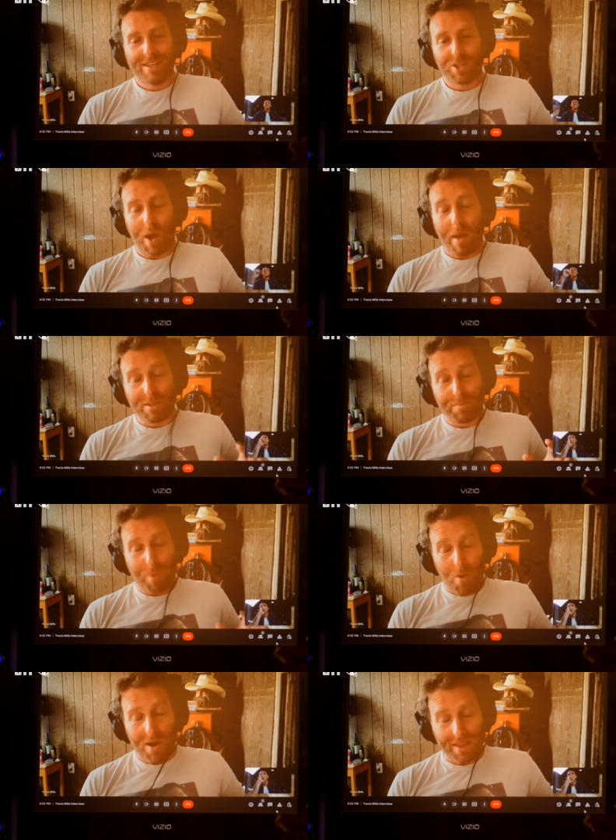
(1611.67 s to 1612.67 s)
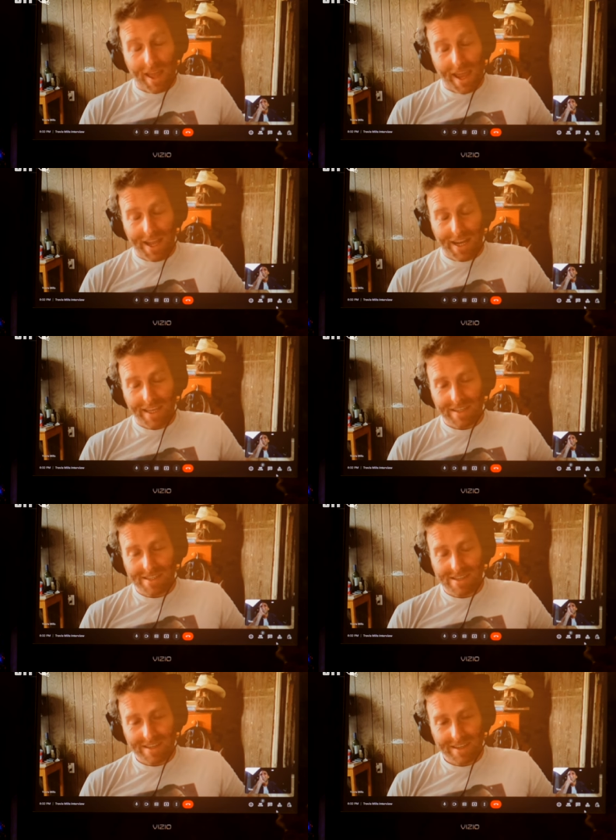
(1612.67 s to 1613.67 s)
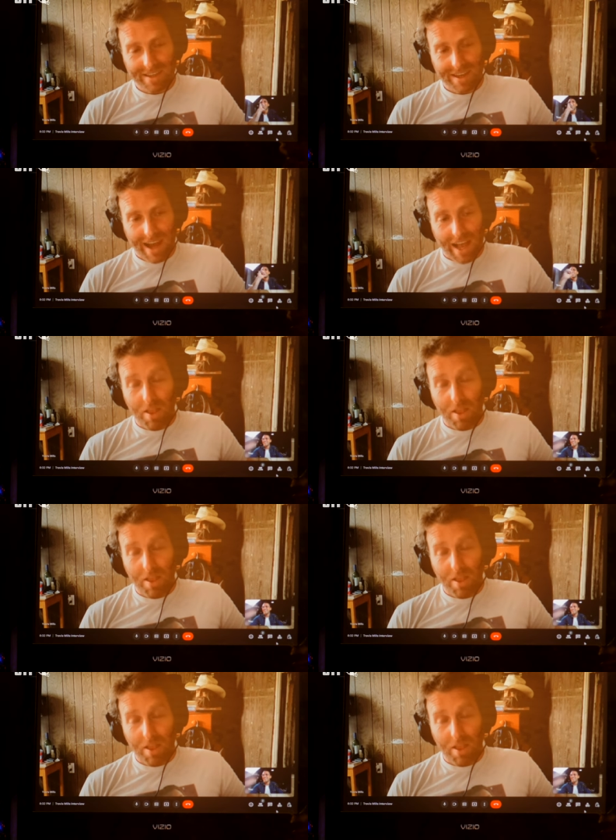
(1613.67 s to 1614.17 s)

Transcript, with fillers: so I was born in the eighties. I